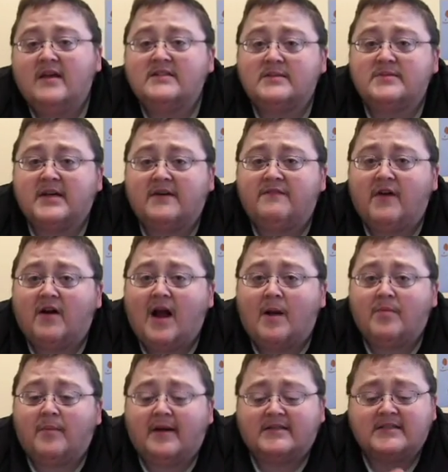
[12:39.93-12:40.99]
seems like a fair
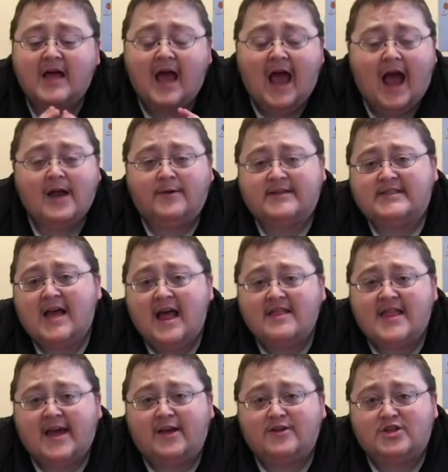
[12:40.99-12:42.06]
compromise. Anyways,
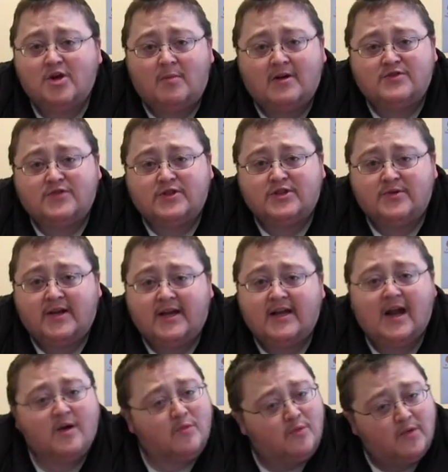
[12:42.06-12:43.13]
thank you so much for tuning
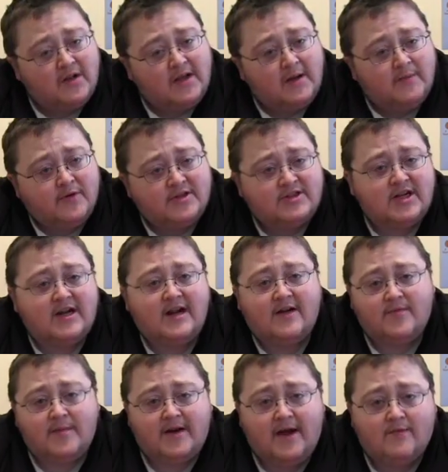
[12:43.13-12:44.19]
in. I really appreciate it.
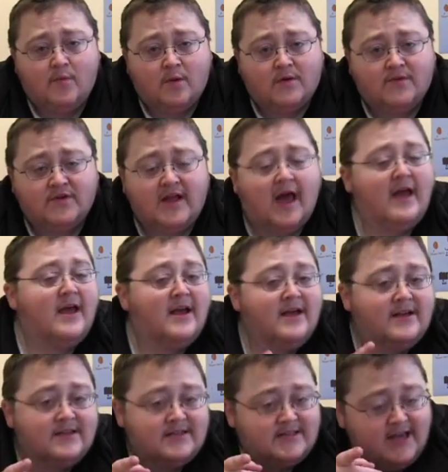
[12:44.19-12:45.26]
Everybody have a wonderful day.
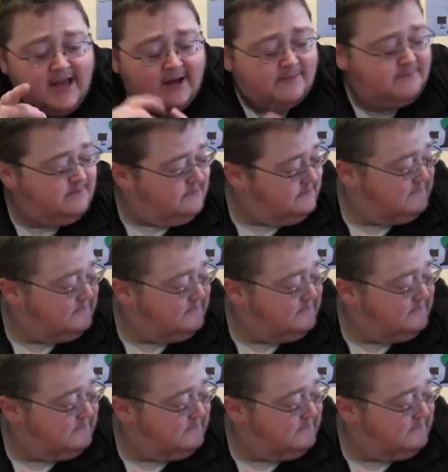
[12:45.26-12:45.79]
See ya.